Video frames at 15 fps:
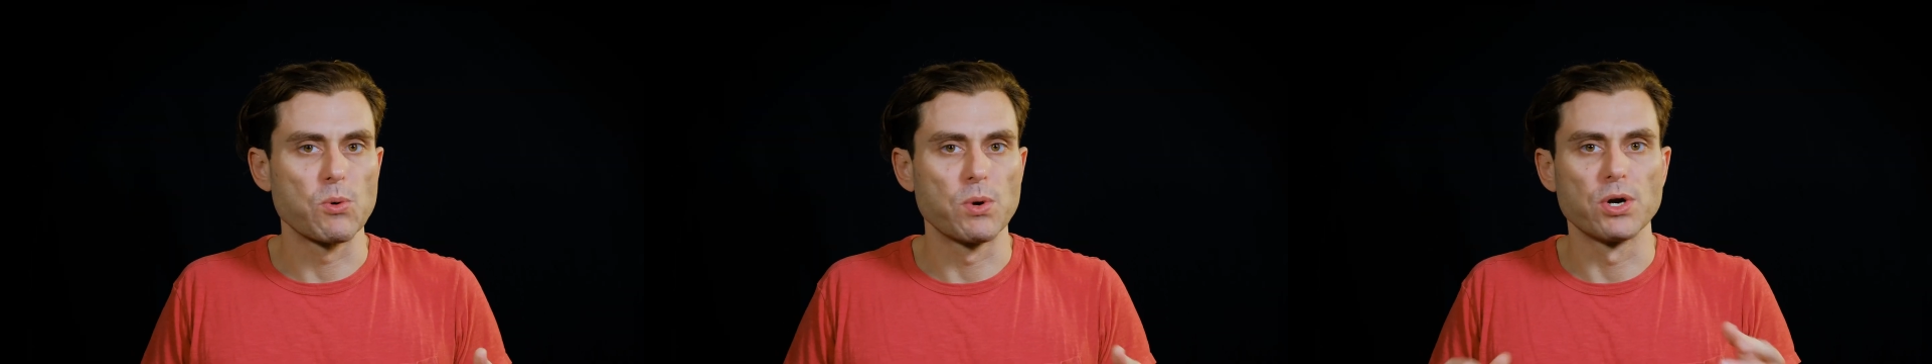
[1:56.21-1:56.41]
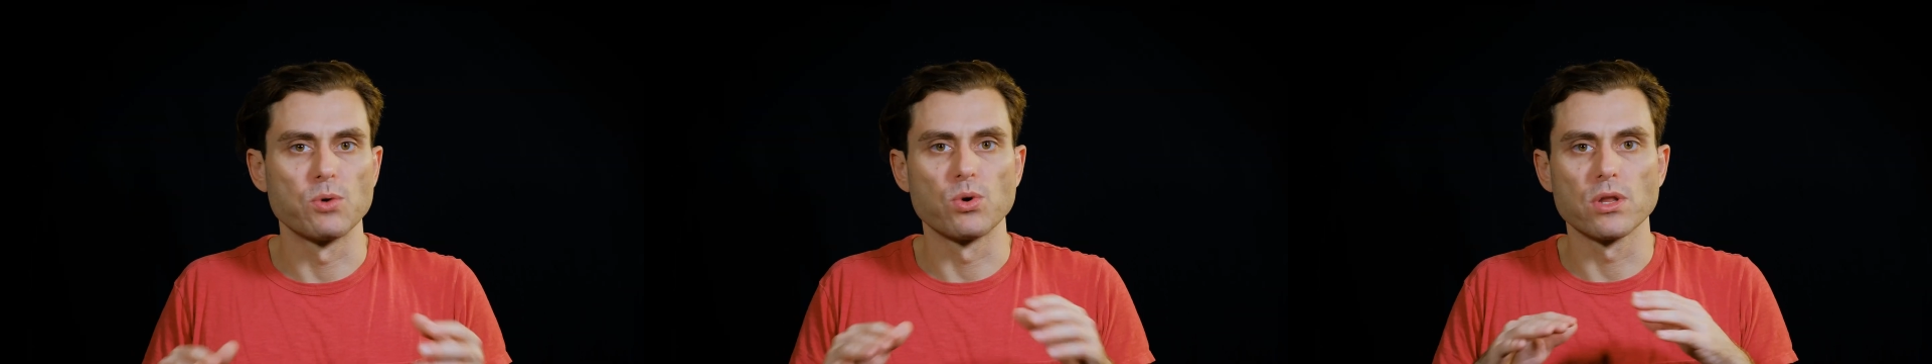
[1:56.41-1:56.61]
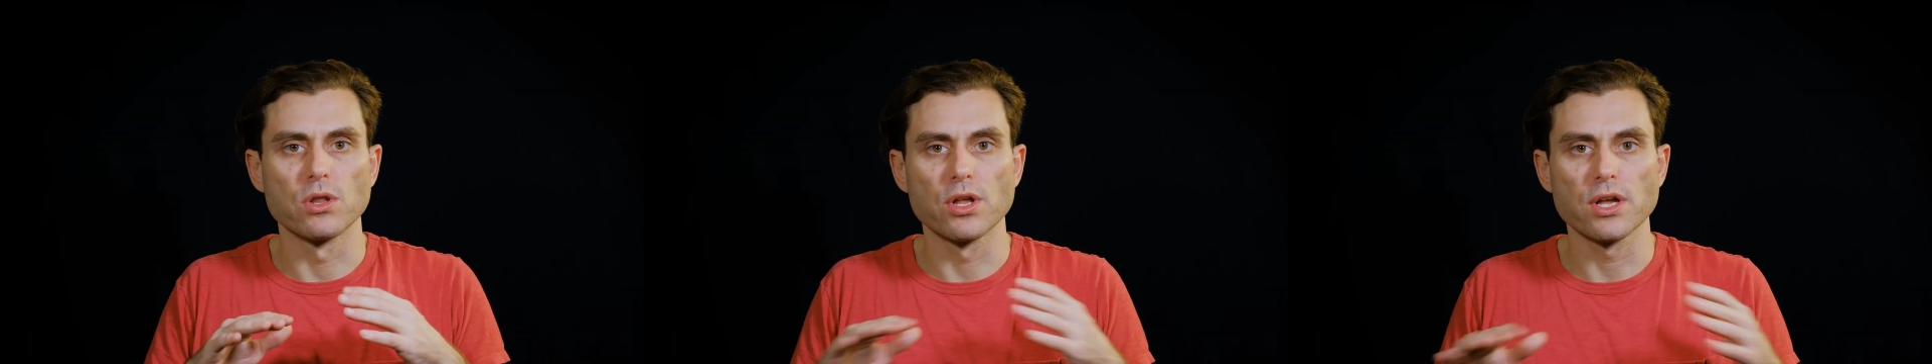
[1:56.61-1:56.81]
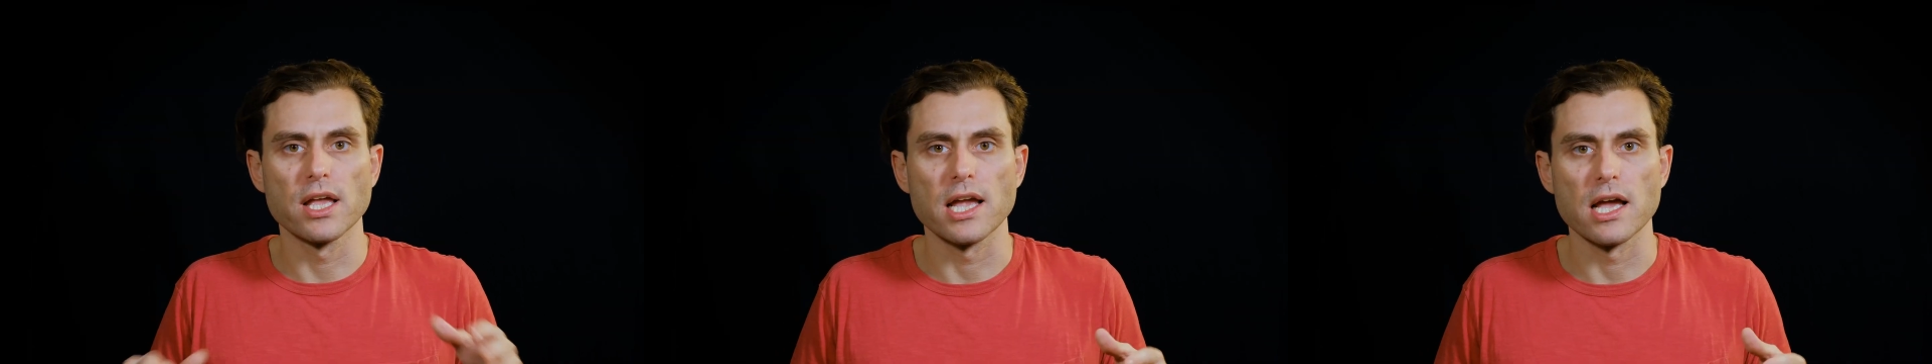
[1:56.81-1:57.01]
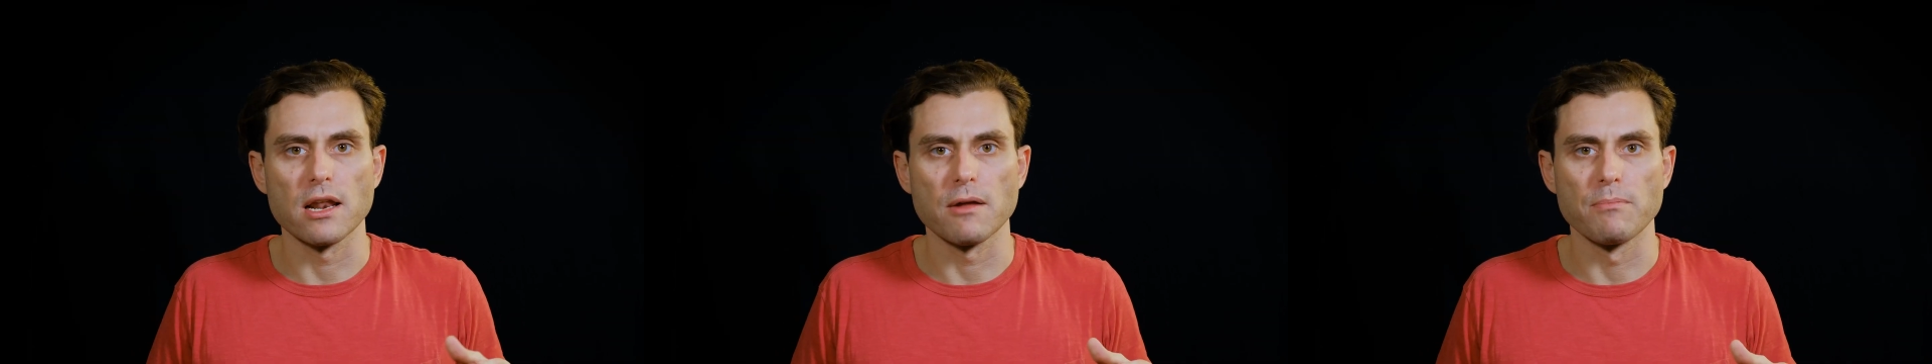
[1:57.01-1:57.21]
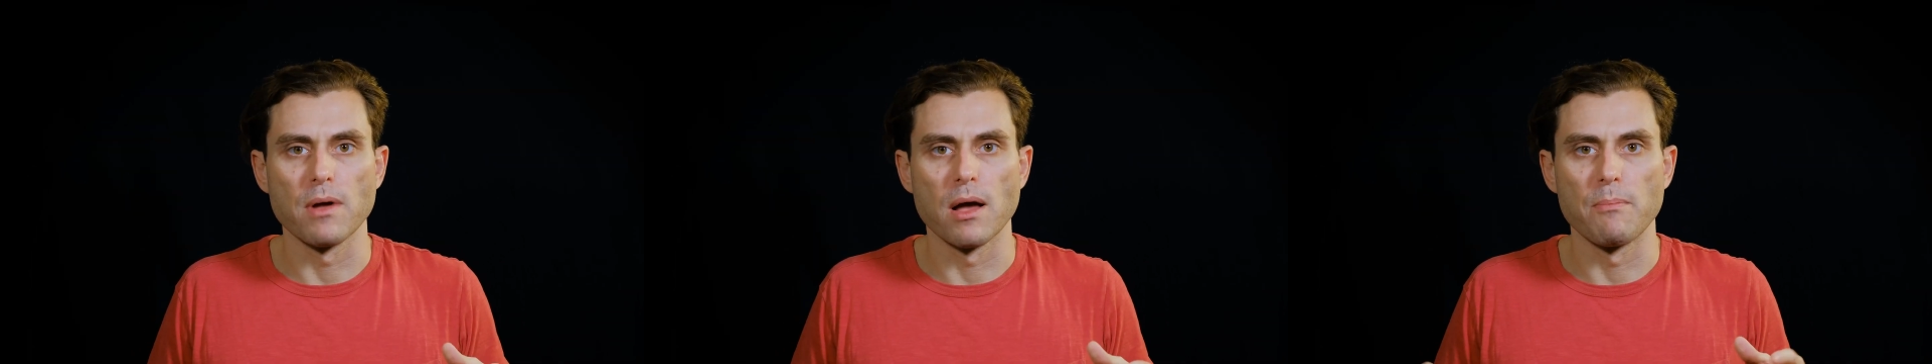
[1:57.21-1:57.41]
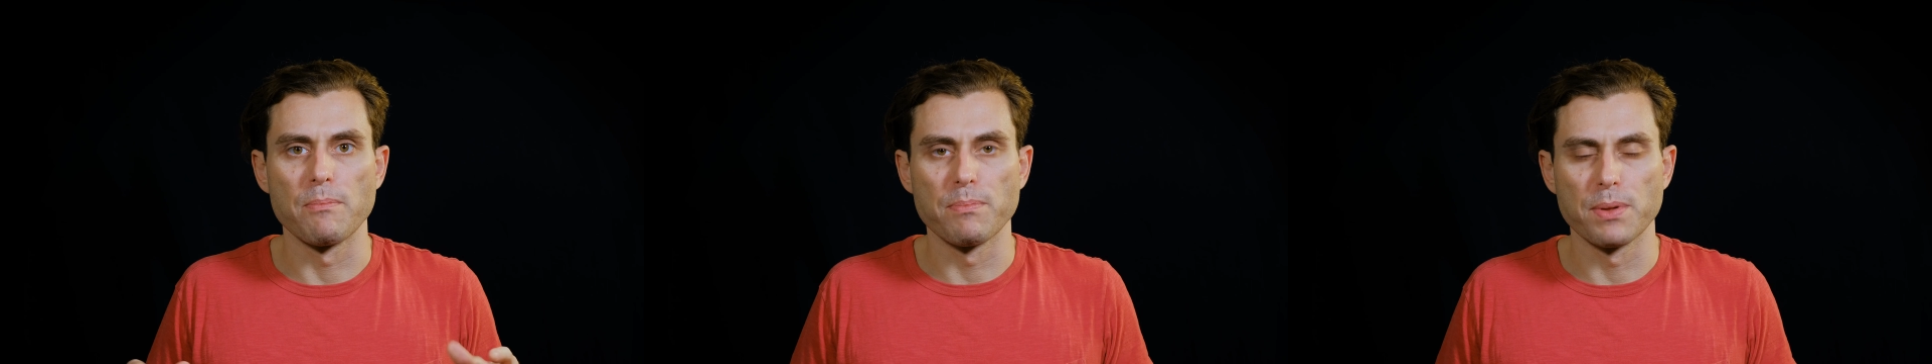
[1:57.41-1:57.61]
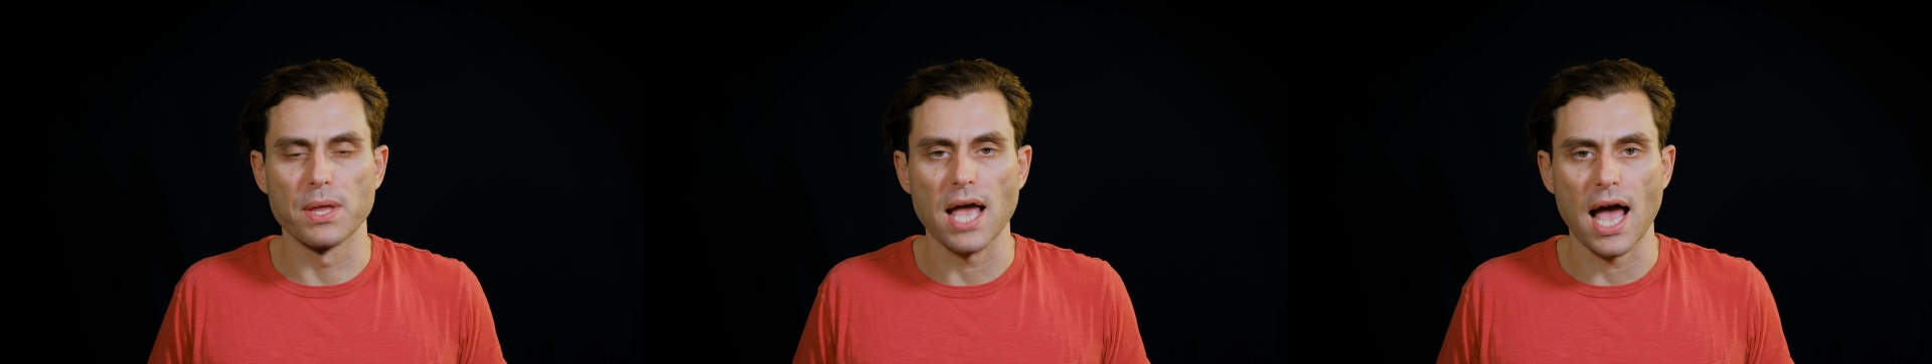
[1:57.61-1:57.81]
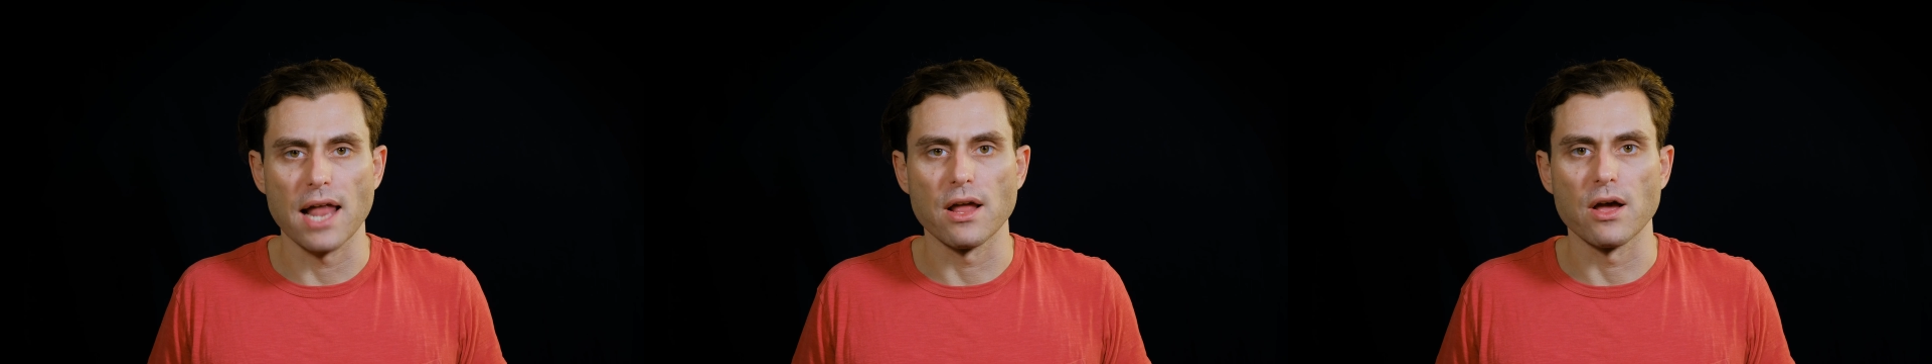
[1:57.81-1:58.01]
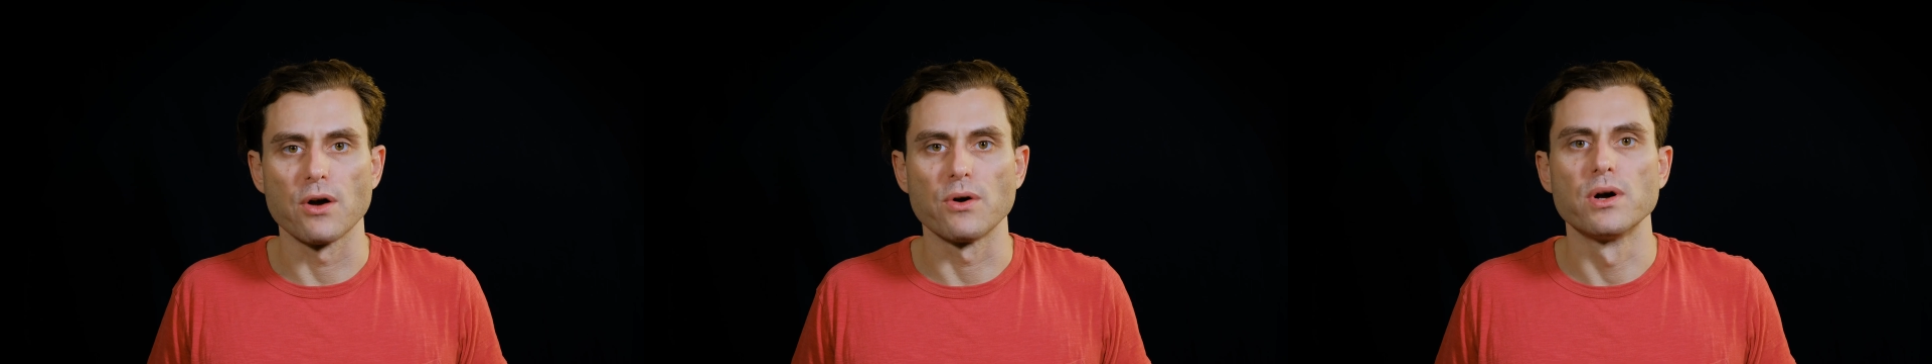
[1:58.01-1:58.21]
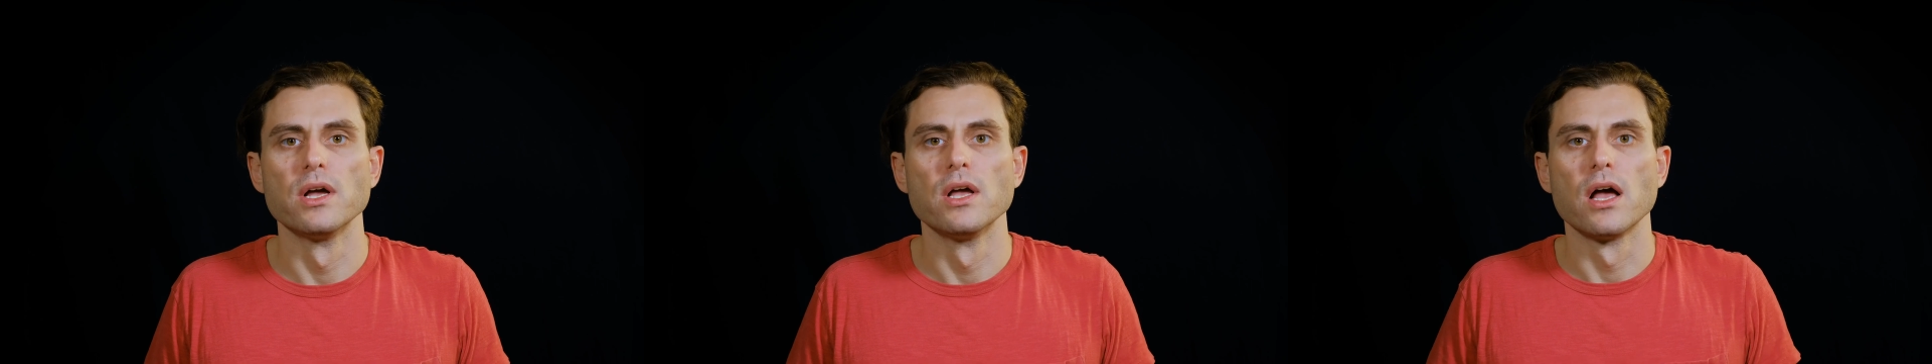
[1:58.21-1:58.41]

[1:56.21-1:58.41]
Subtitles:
when you're looking at a piano,